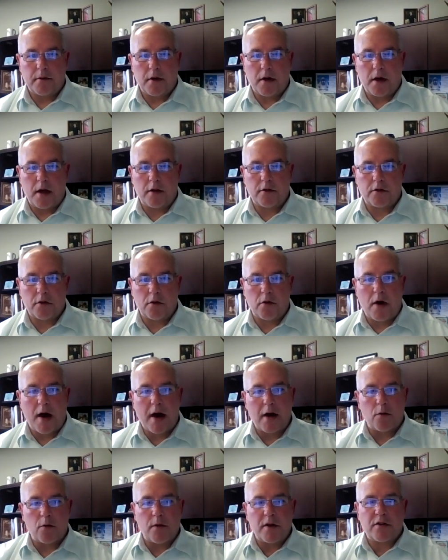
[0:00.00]
And so
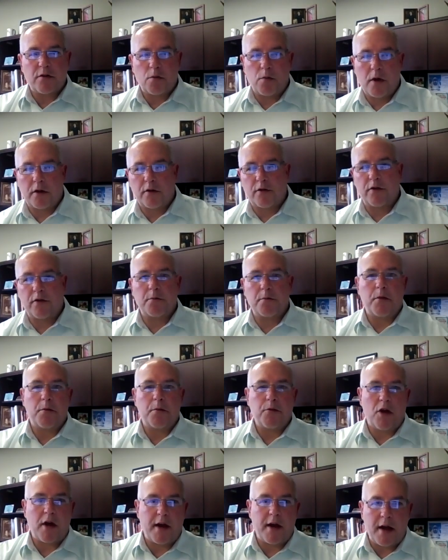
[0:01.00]
how do we switch from
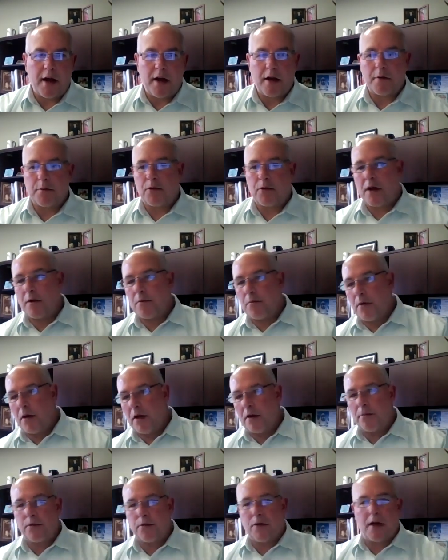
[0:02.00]
plan A to plan
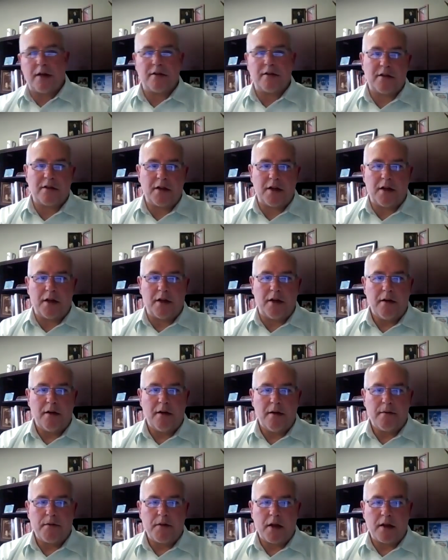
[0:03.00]
B to plan C
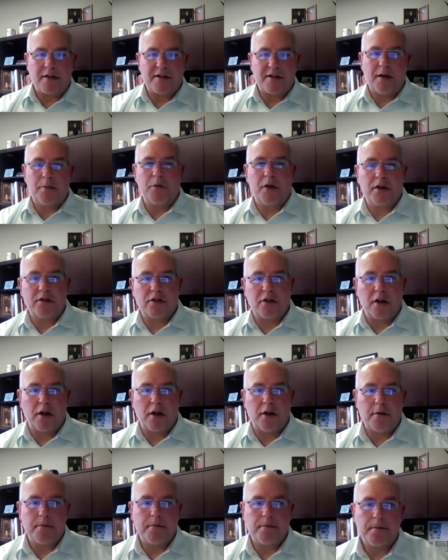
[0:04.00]
seamlessly?
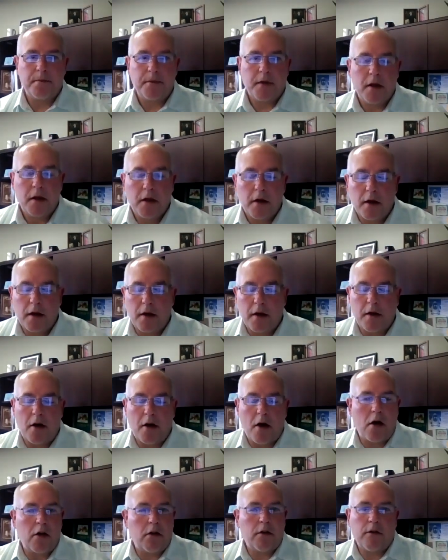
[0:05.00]

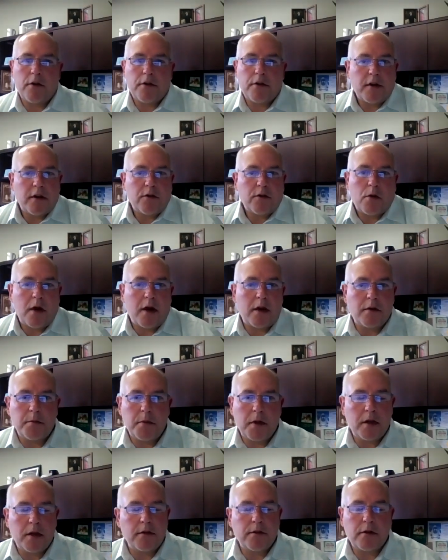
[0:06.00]
All of those things will have to
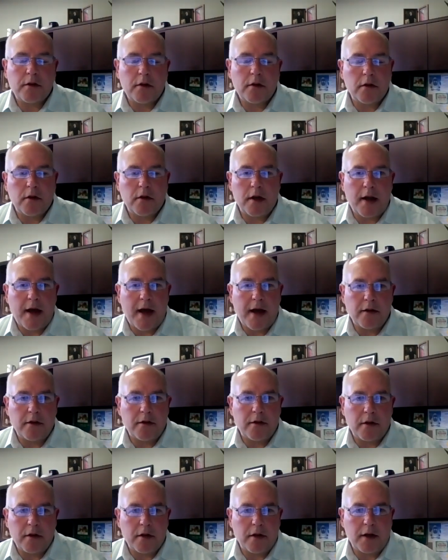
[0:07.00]
be considered. And
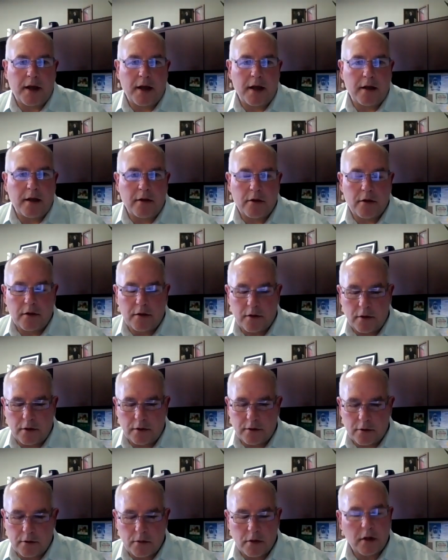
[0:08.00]
again,
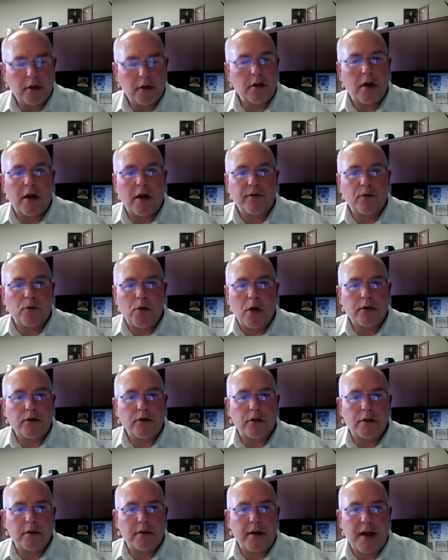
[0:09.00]
those are really tough
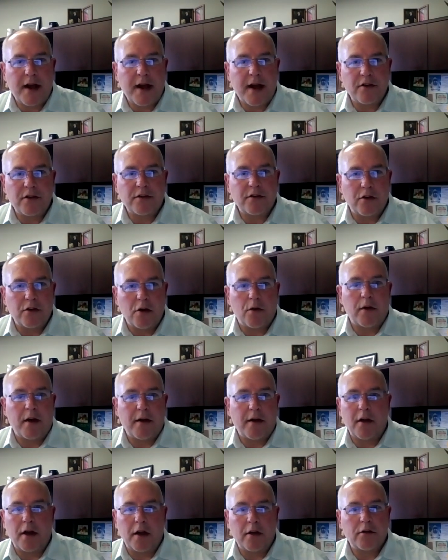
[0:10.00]
questions that I just don't
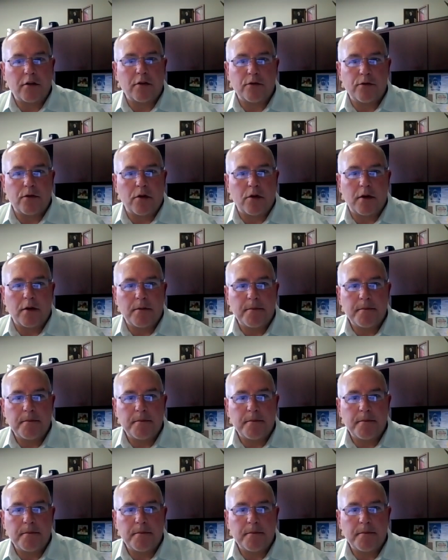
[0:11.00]
have the answer for.